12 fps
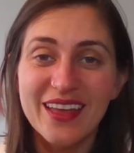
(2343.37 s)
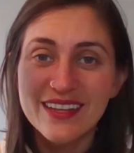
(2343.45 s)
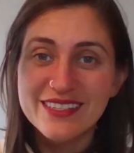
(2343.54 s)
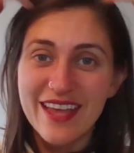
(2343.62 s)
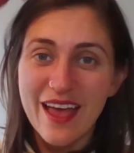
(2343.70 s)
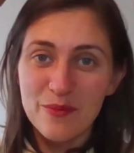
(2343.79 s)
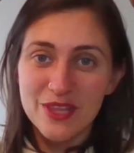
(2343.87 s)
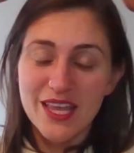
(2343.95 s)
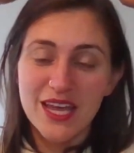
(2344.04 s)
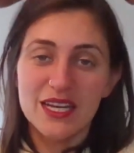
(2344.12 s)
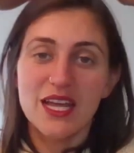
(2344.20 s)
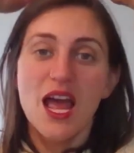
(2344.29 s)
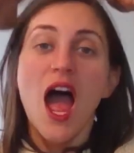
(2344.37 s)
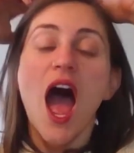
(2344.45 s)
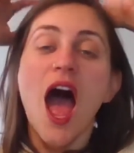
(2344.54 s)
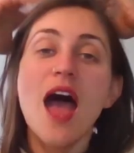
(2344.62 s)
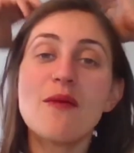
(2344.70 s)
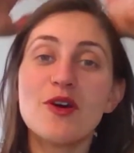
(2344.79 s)
Tapping the head.
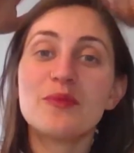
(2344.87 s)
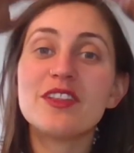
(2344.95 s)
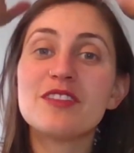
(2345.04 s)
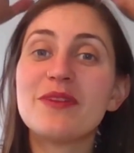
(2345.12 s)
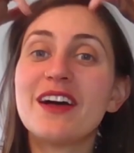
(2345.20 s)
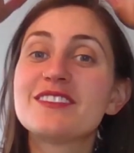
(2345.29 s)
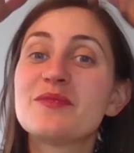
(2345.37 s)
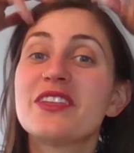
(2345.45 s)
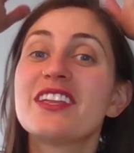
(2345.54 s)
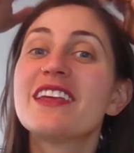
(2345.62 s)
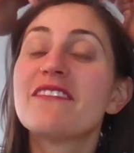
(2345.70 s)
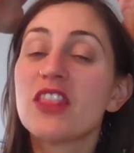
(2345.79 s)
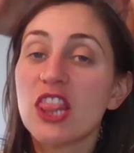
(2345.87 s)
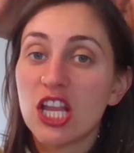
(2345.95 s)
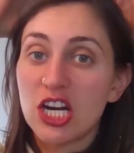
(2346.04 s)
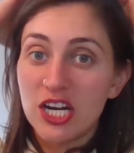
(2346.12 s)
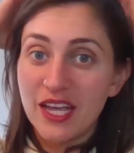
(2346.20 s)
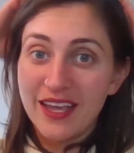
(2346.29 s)
I'm open to the possibility of
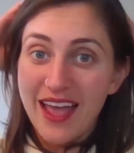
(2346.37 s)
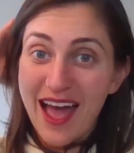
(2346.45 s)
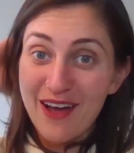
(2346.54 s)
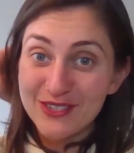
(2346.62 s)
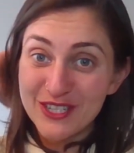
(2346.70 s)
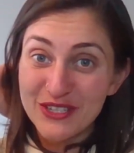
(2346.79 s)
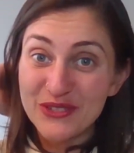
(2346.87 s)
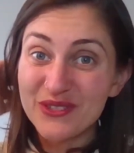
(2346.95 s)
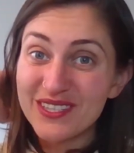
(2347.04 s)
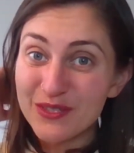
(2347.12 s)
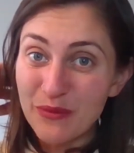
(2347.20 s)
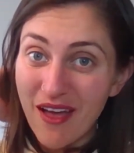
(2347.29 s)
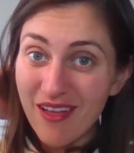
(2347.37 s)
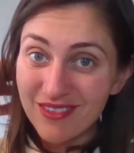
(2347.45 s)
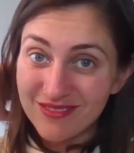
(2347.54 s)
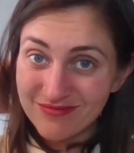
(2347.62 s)
learning how to do this well.